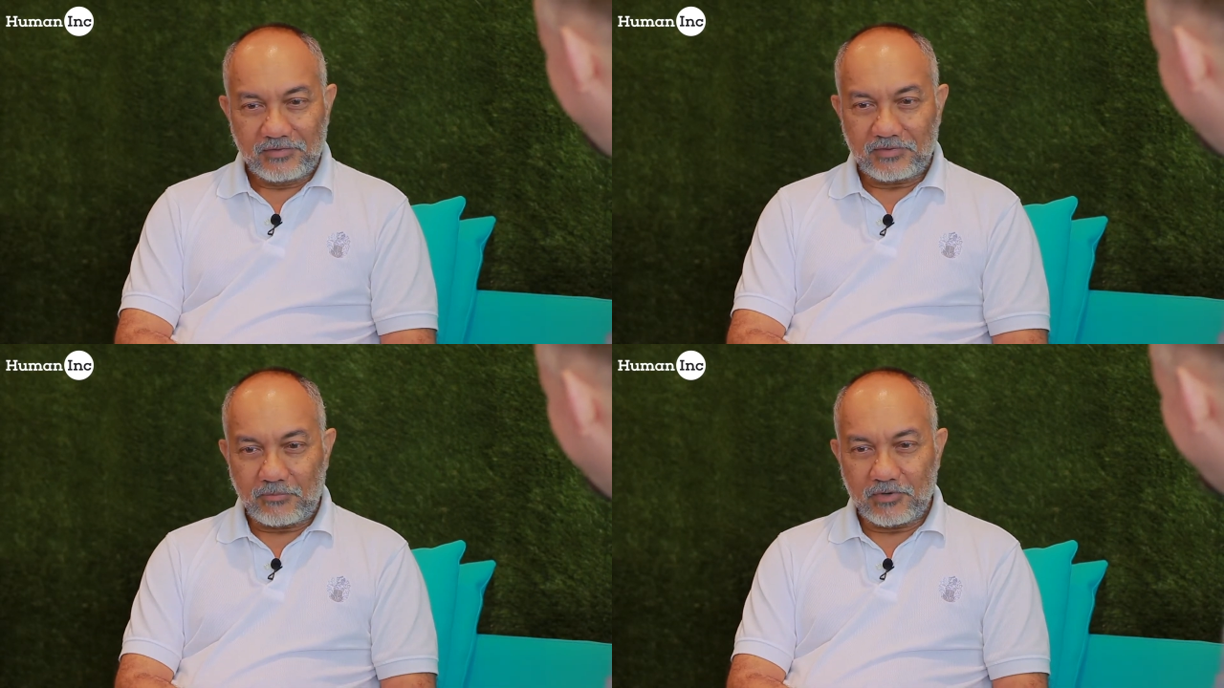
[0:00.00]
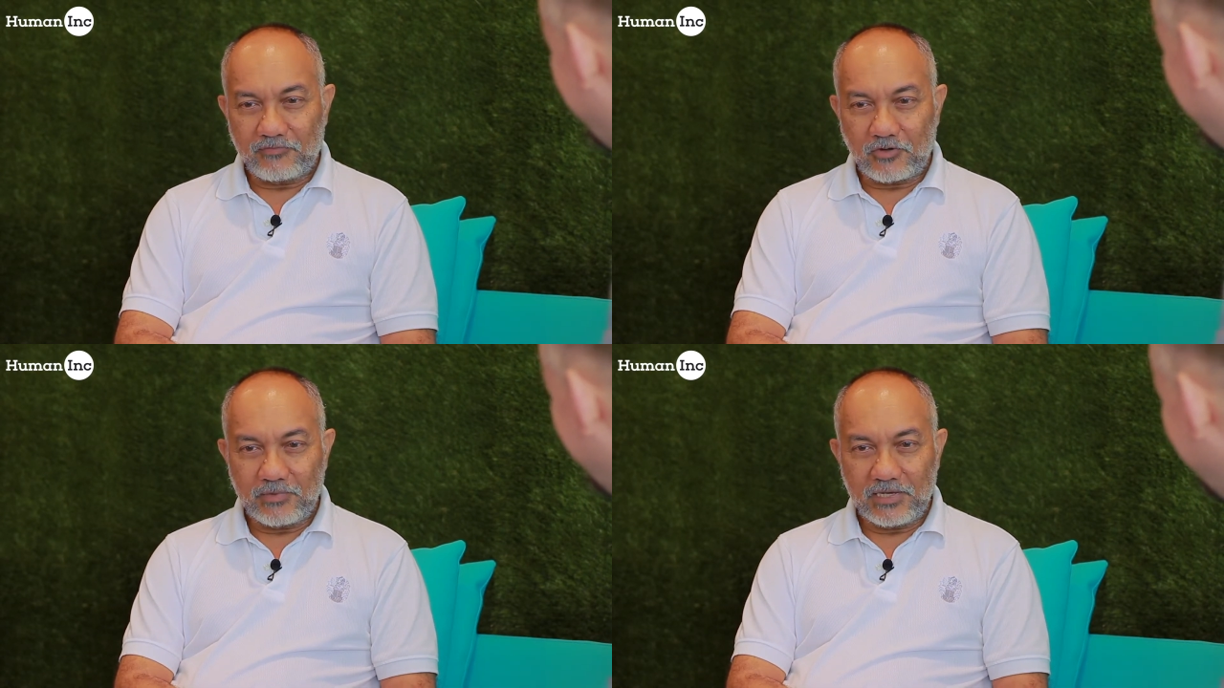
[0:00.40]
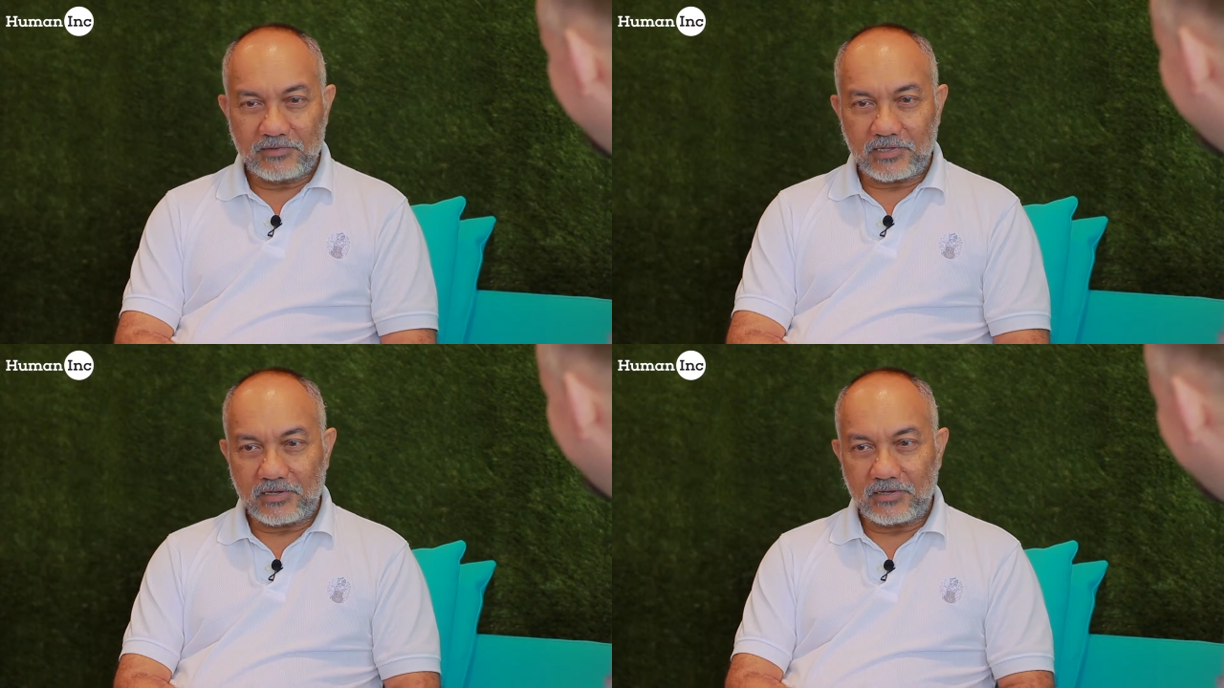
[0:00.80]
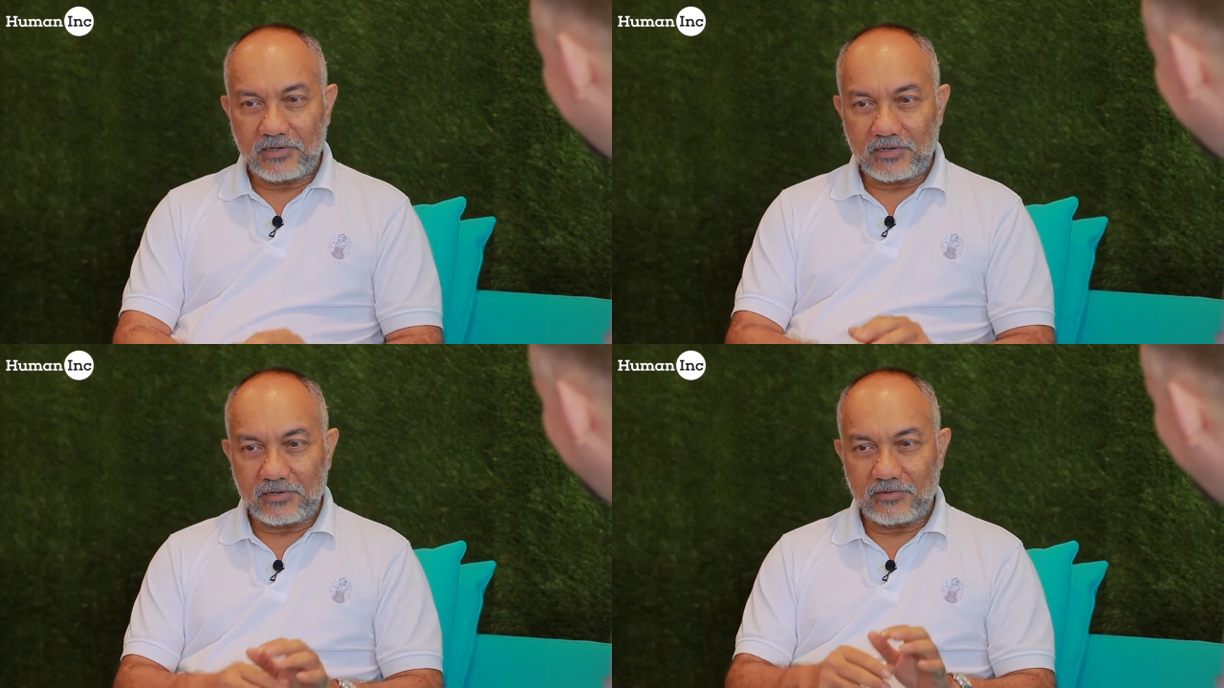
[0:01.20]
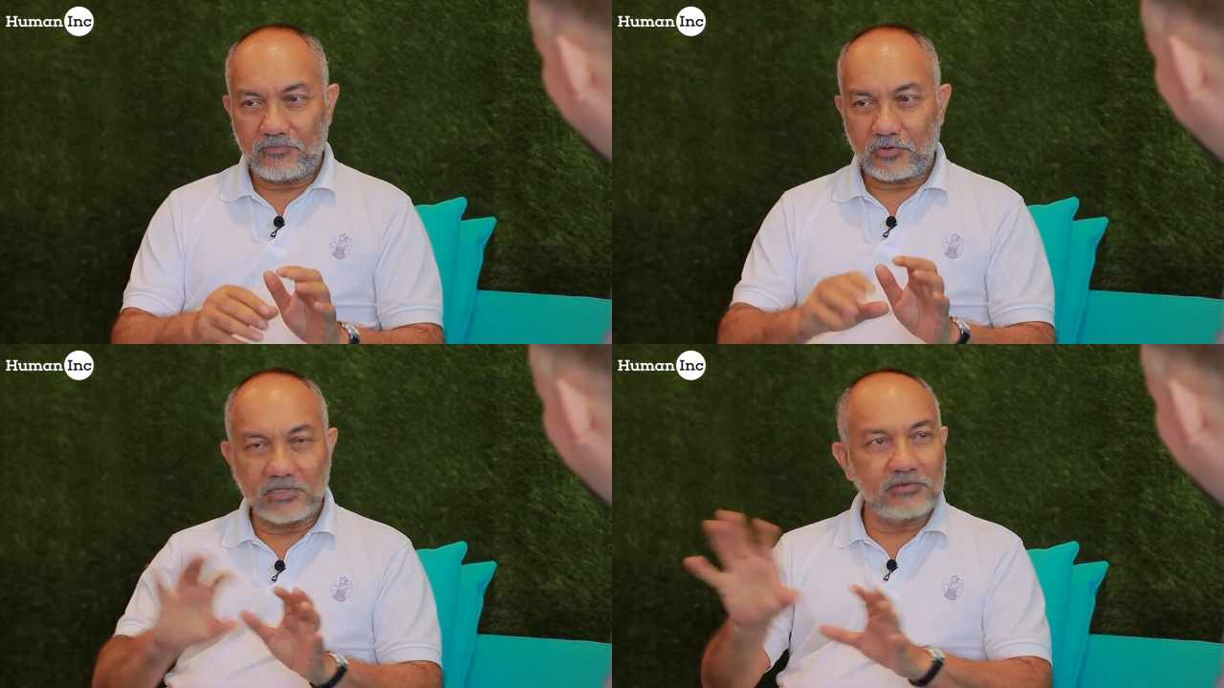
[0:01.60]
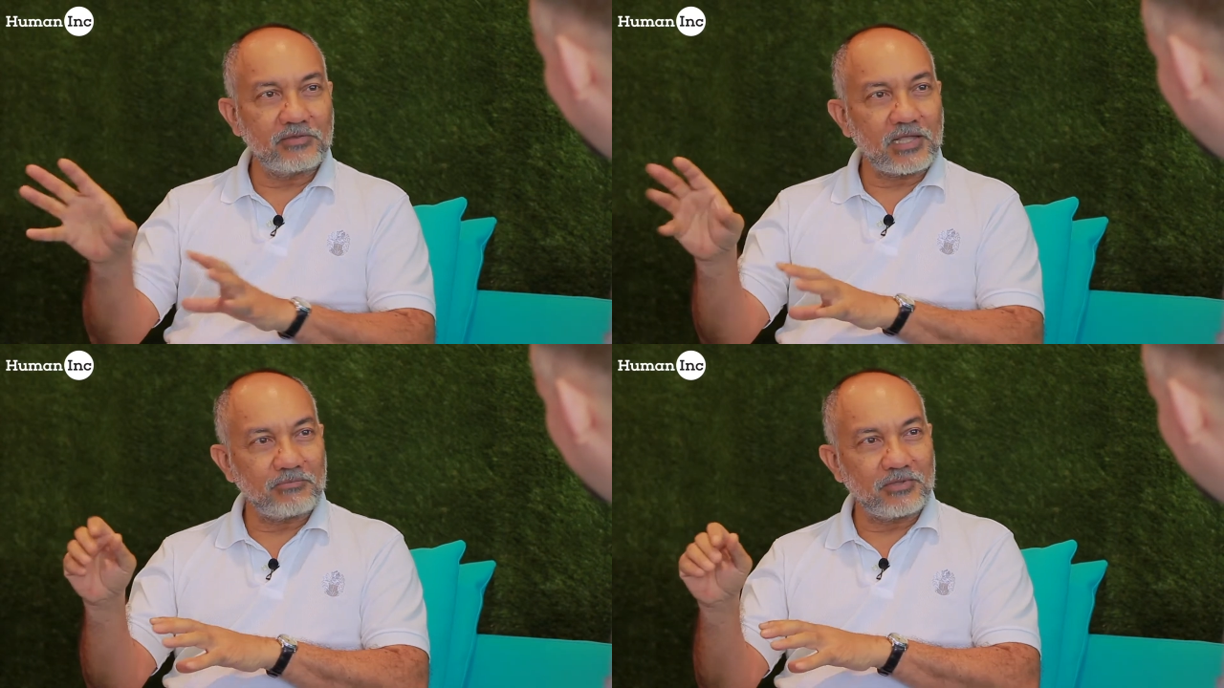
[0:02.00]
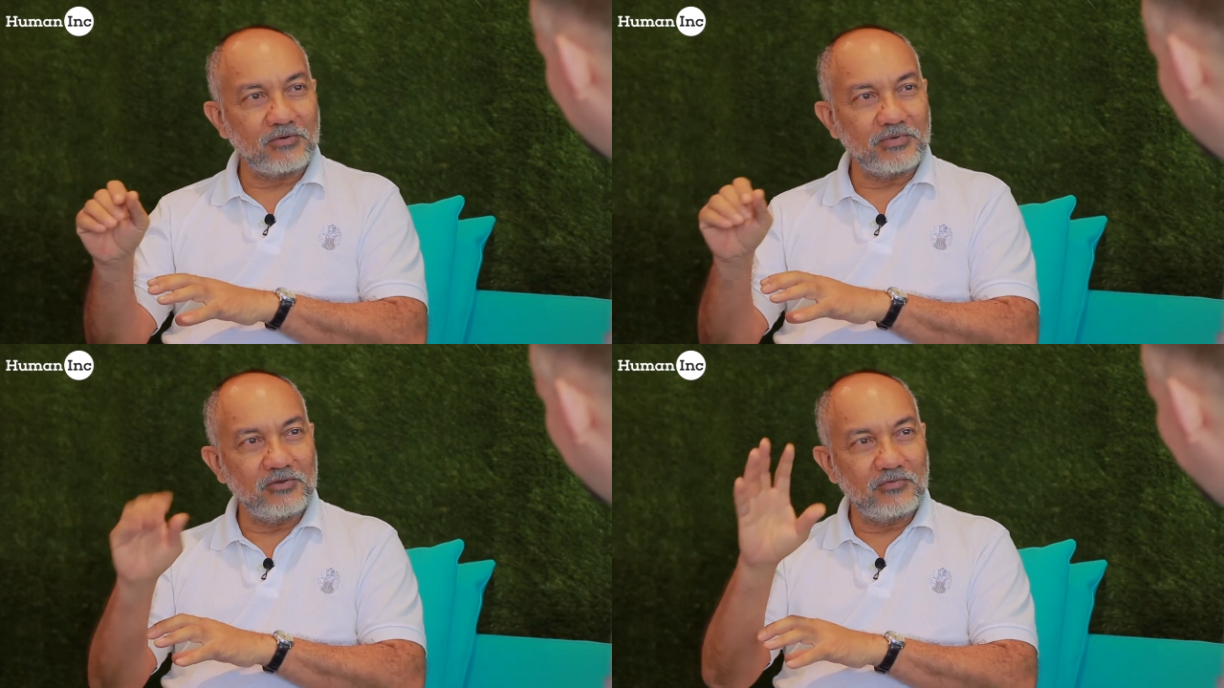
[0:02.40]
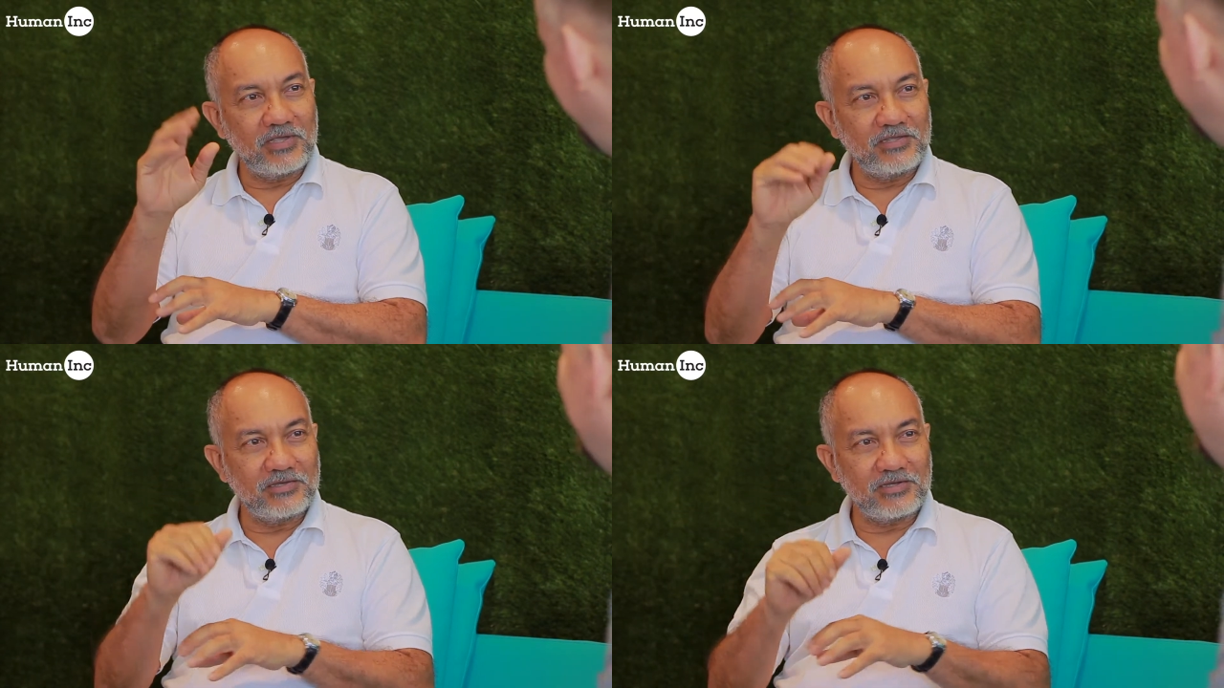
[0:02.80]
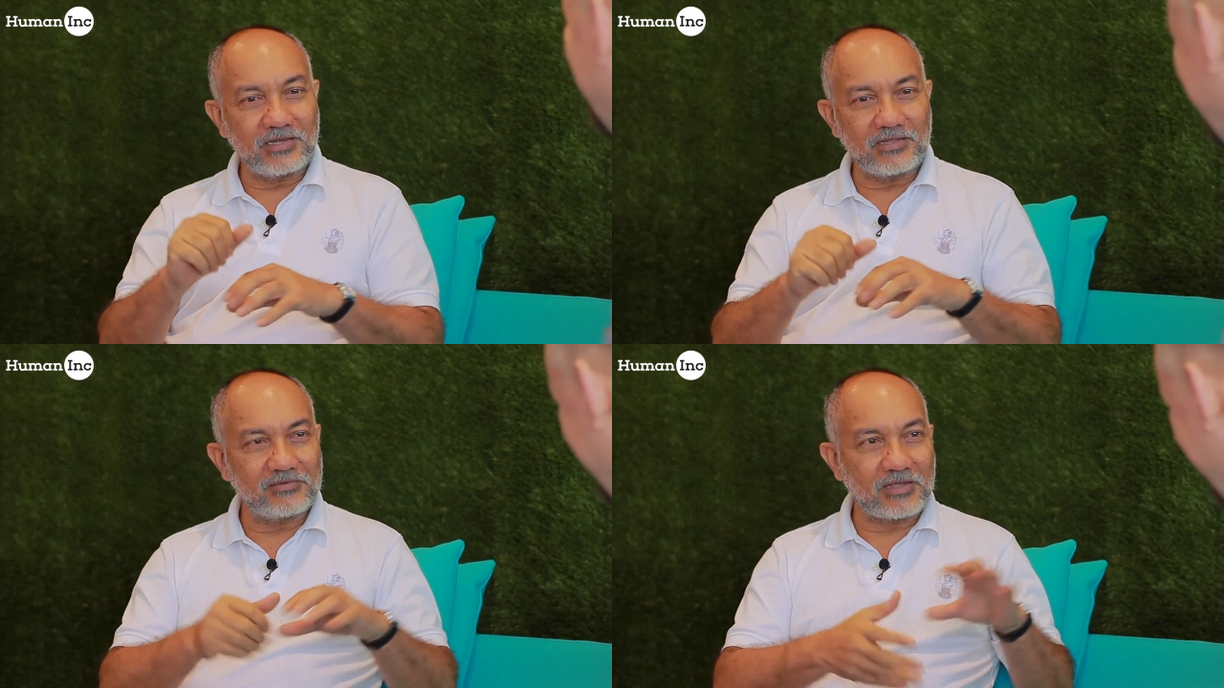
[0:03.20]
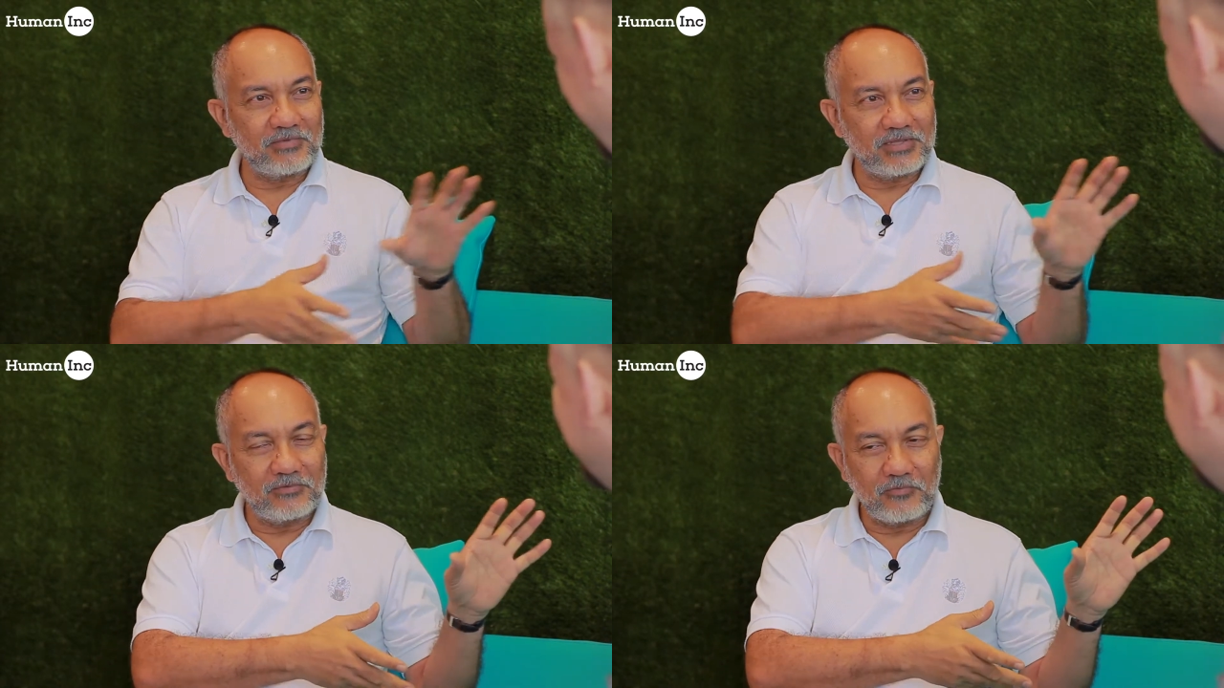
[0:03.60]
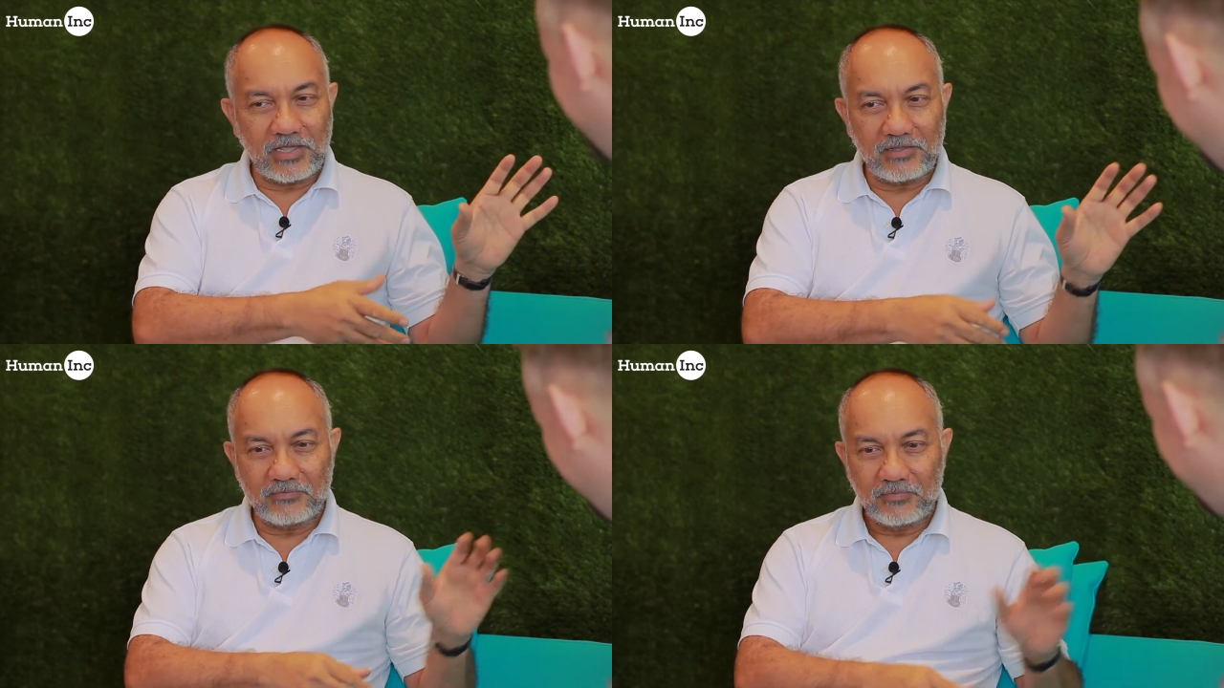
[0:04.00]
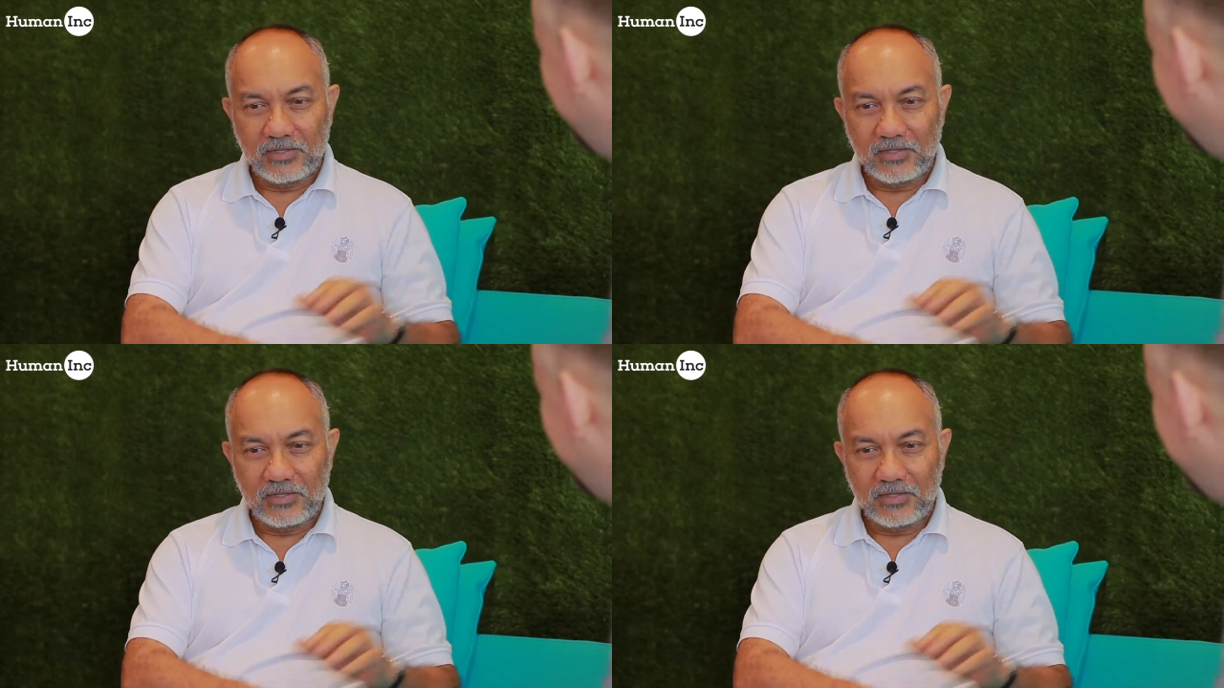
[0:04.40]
Some of the formulas are the 14 steps of innovation and the 17 ways.